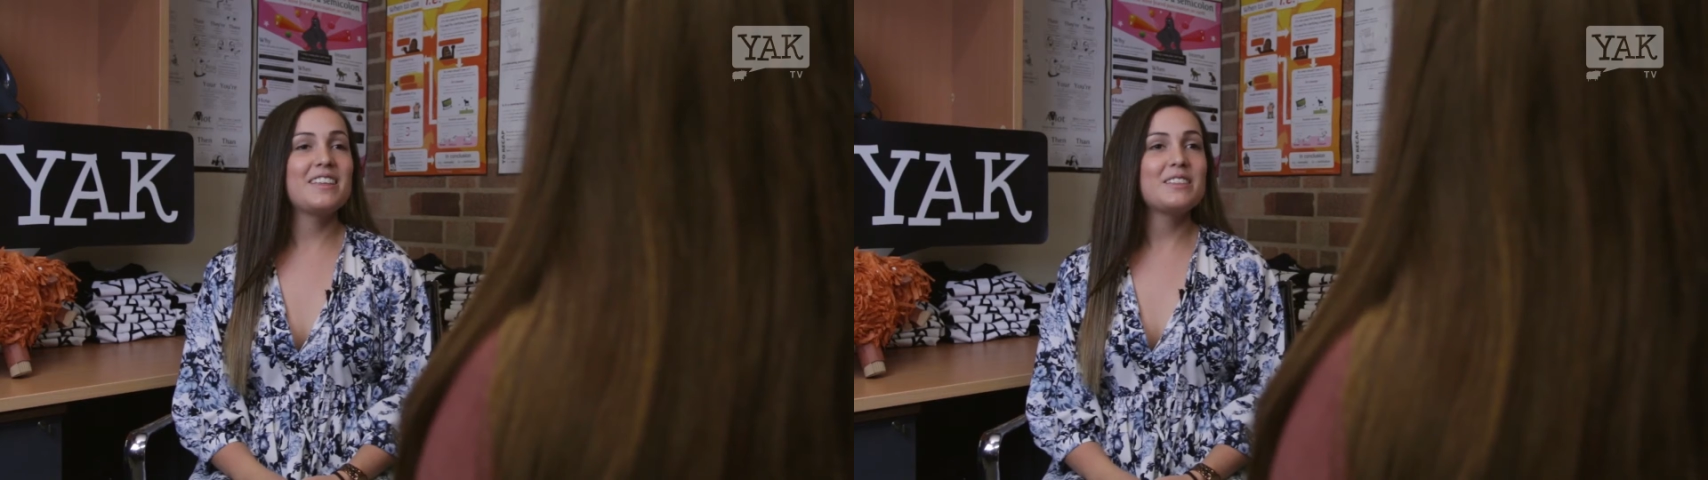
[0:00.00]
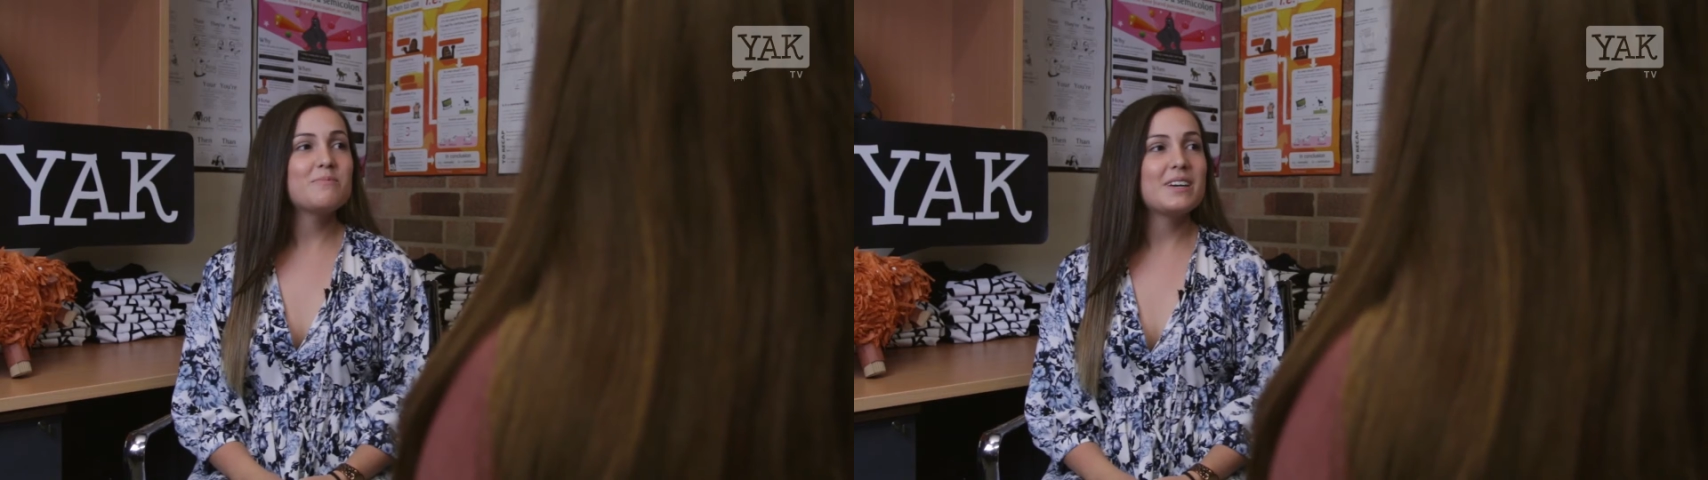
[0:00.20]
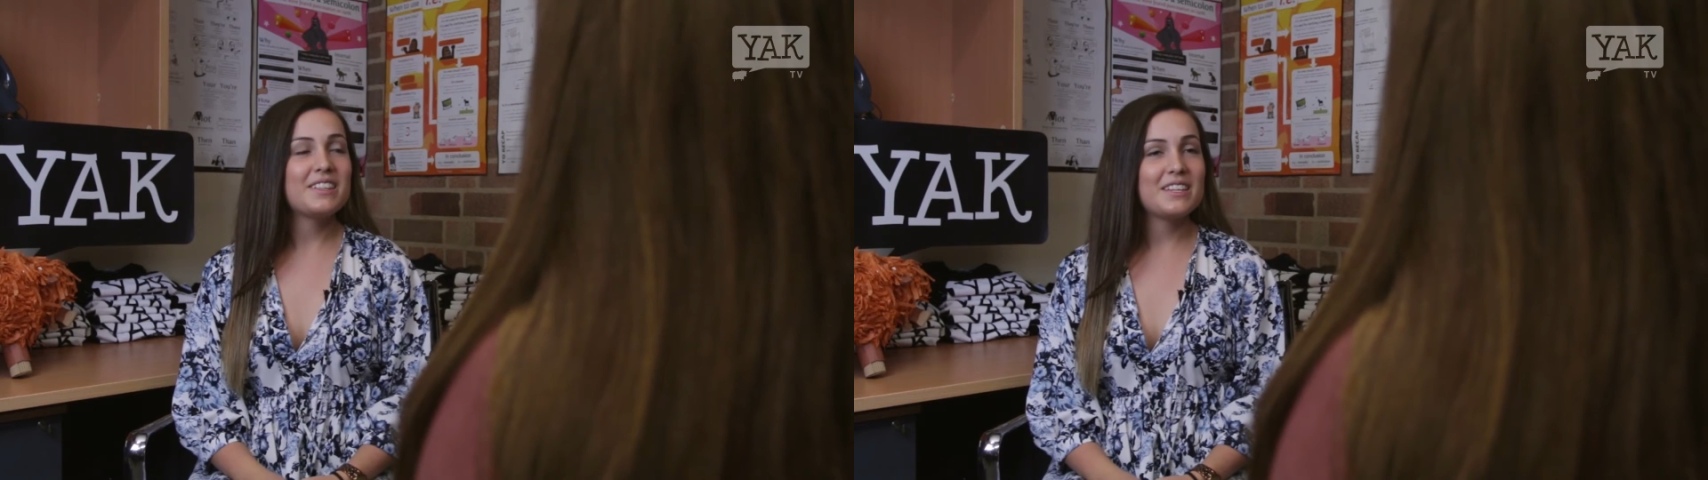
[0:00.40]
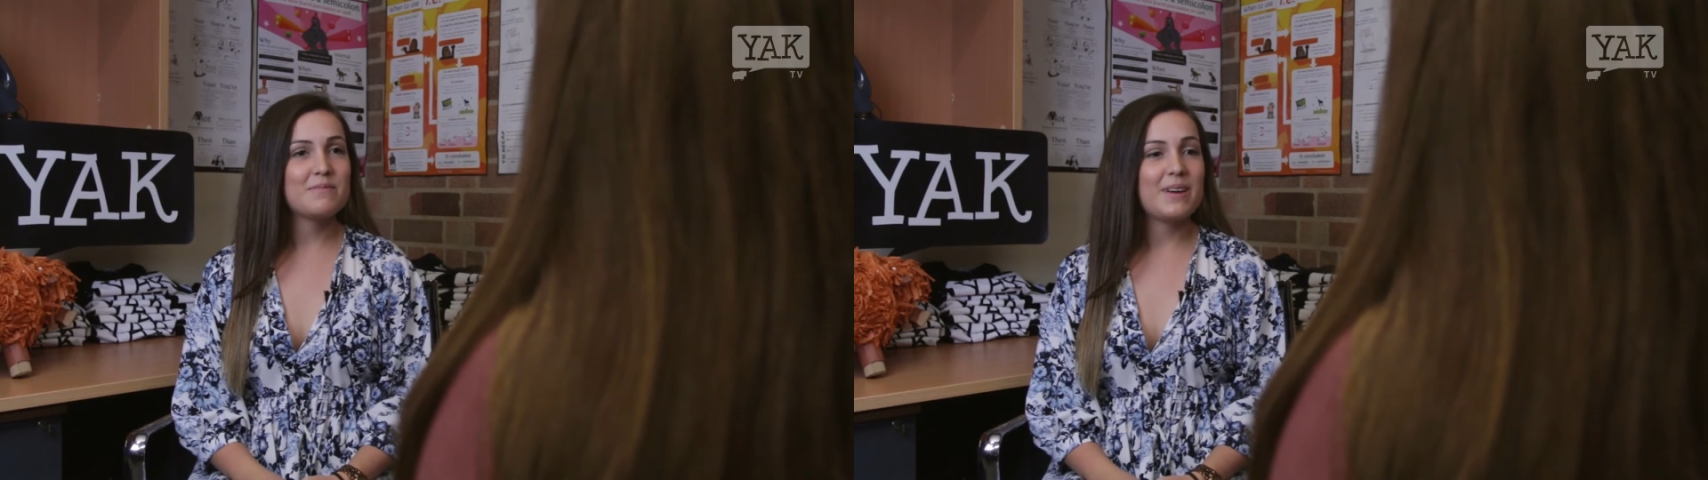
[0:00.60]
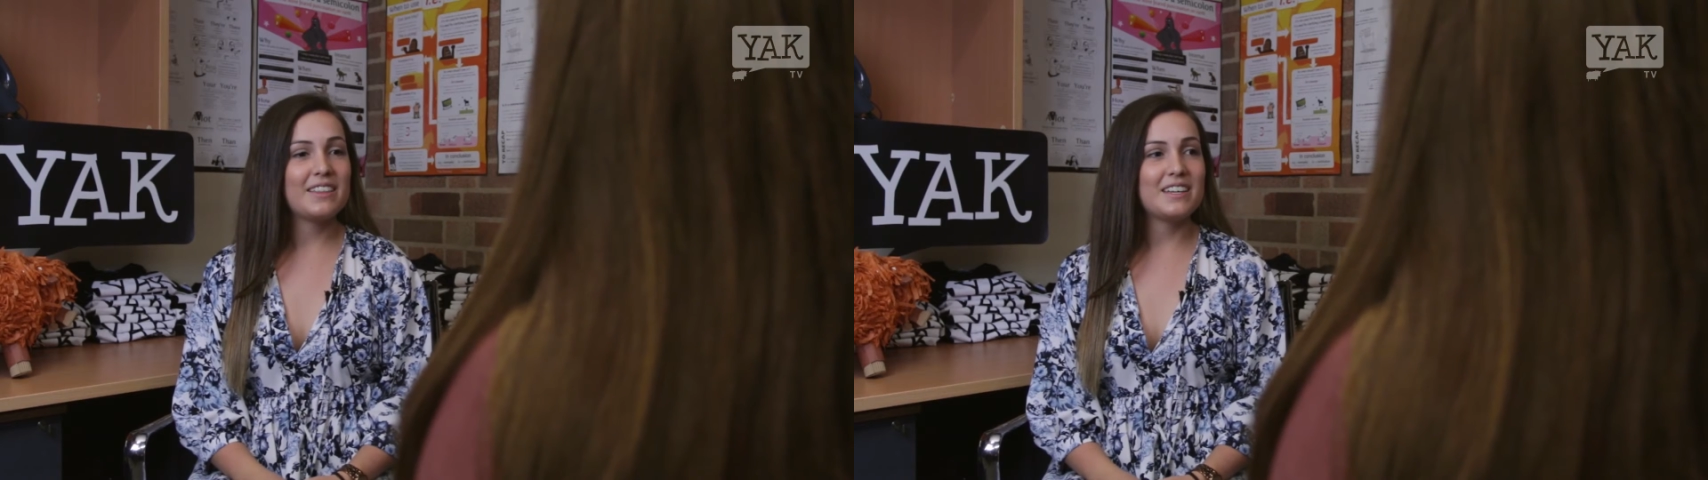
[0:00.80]
think the best thing
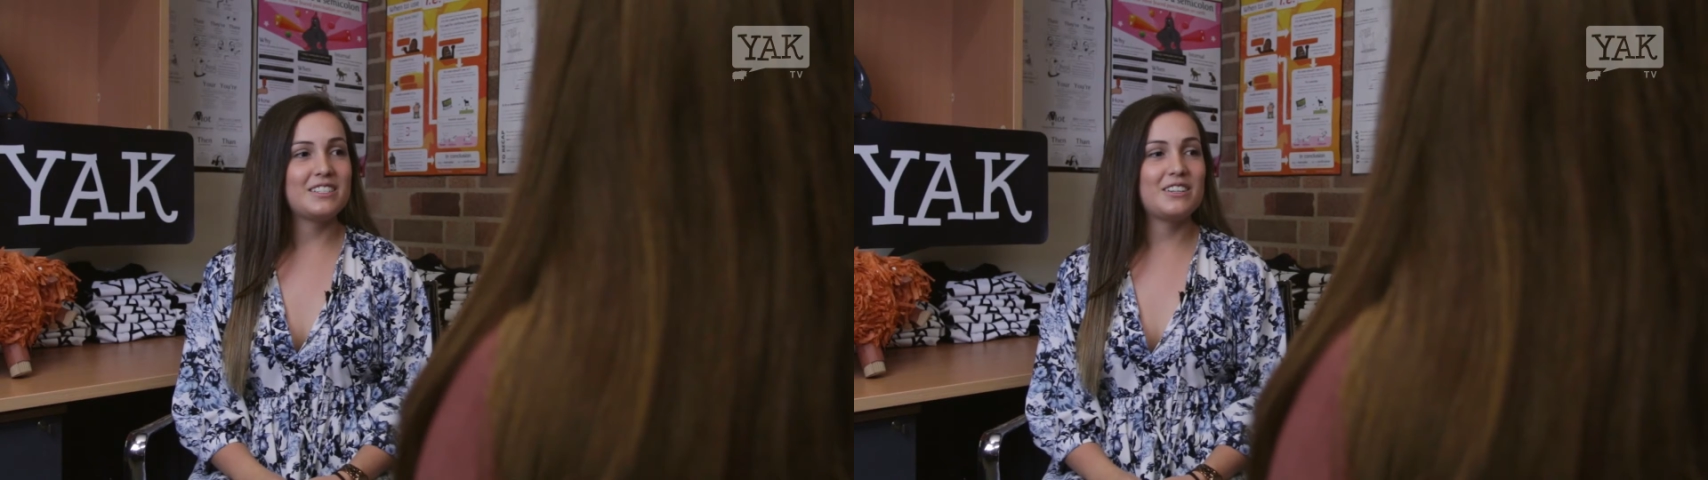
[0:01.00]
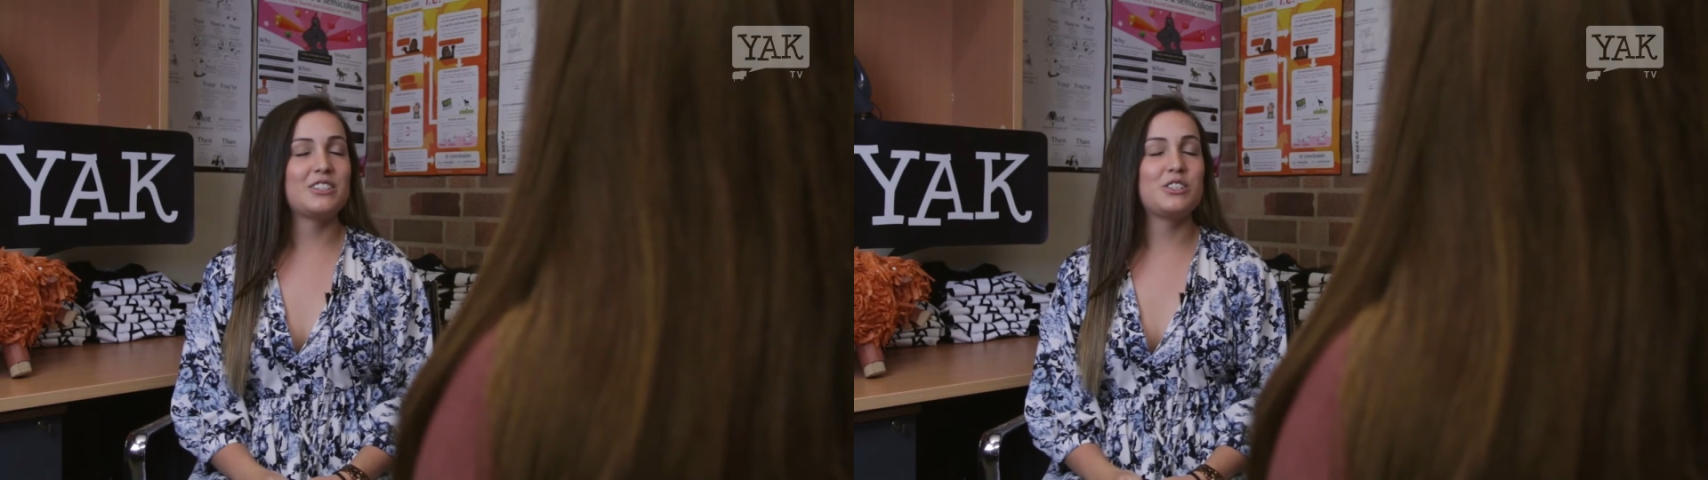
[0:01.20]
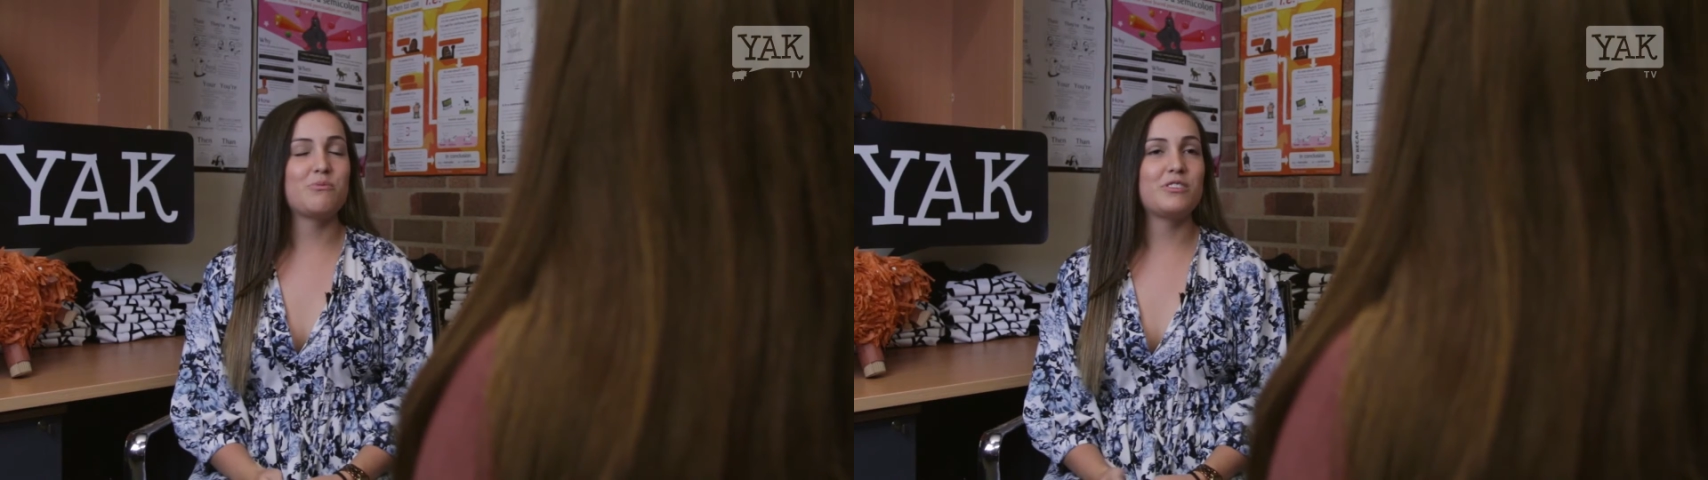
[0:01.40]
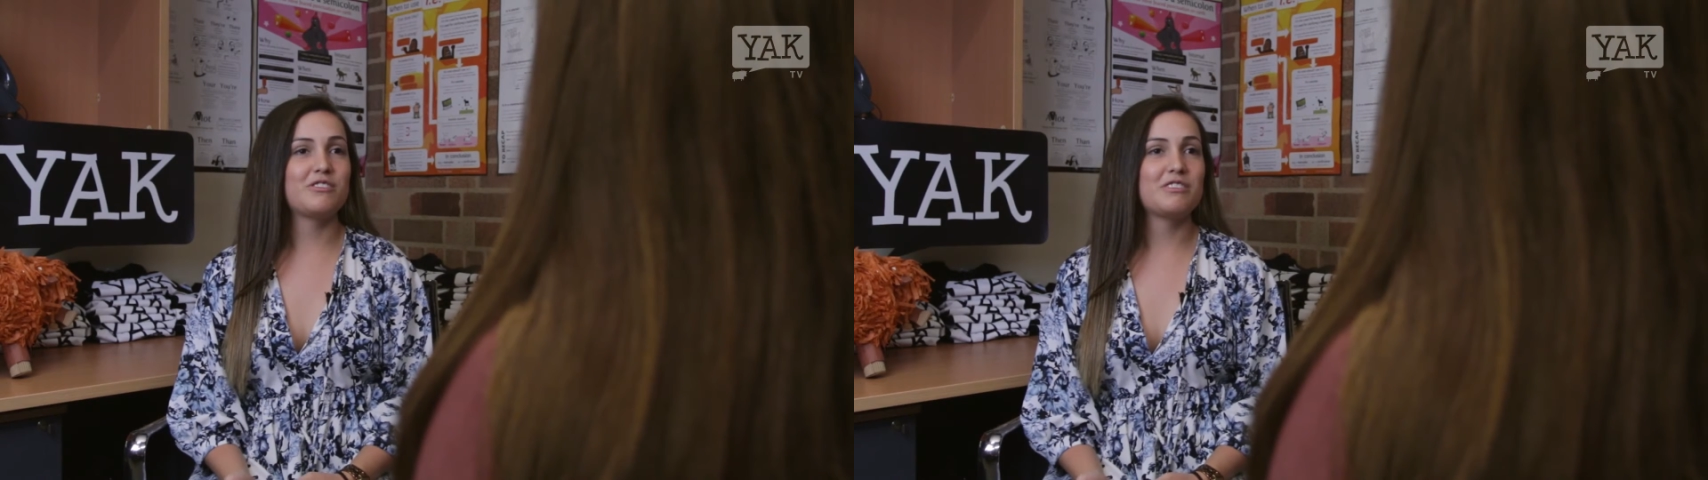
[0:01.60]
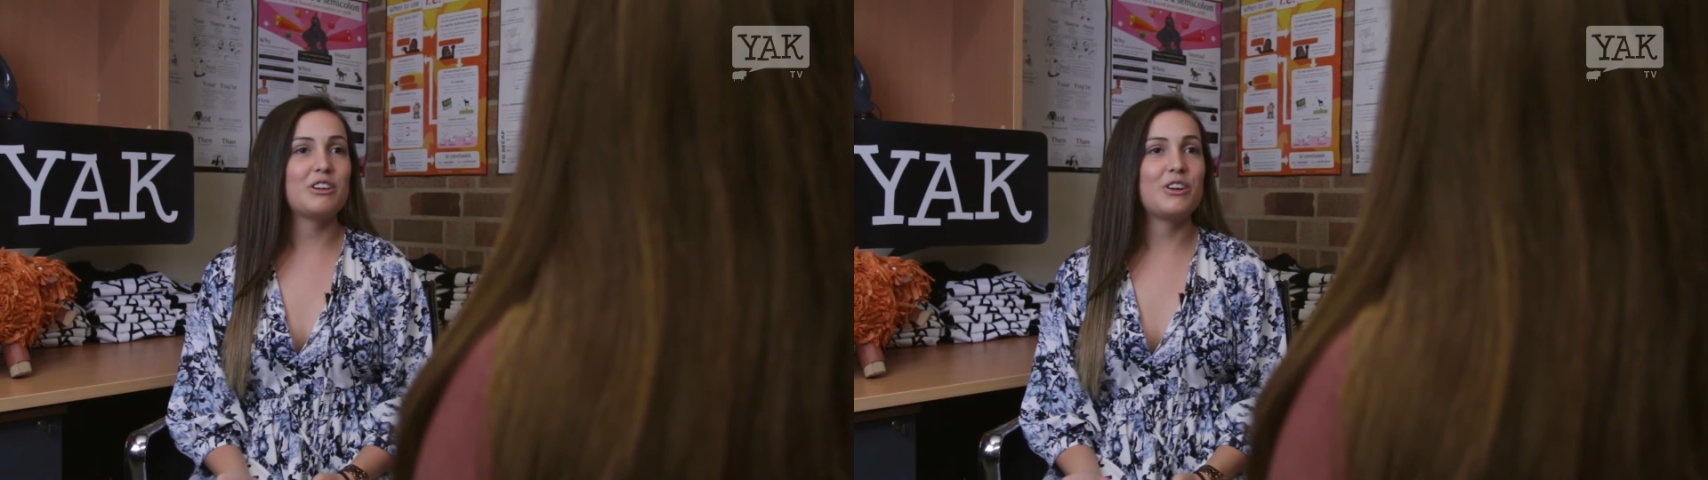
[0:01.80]
about the internship was
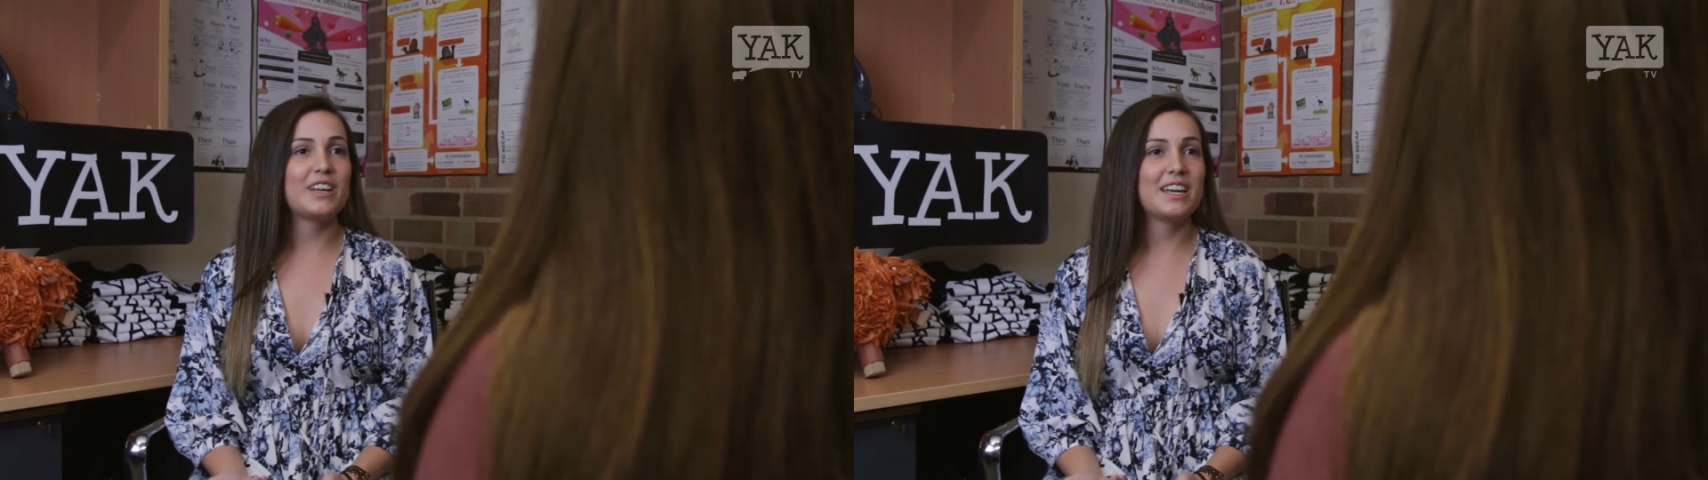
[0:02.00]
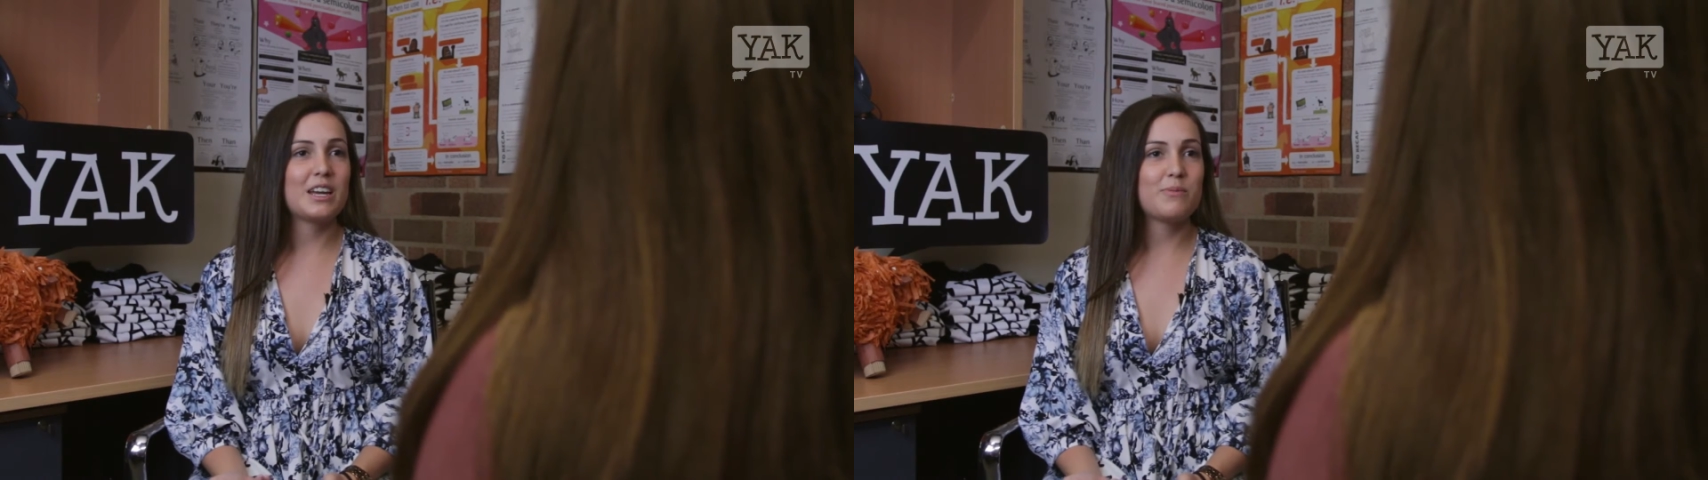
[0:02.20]
just learning